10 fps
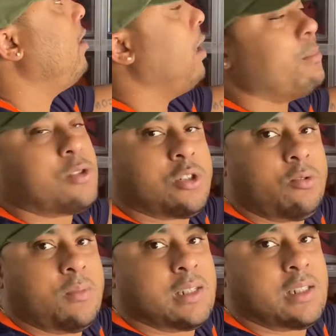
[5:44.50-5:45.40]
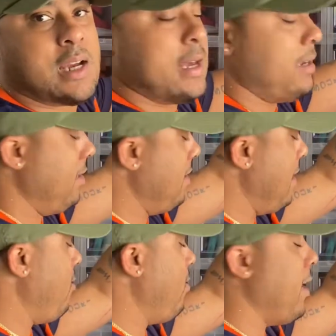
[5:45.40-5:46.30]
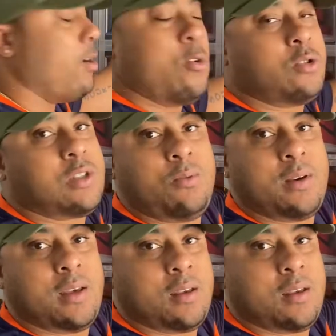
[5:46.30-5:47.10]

I'm shooting my shot. I don't care who she with.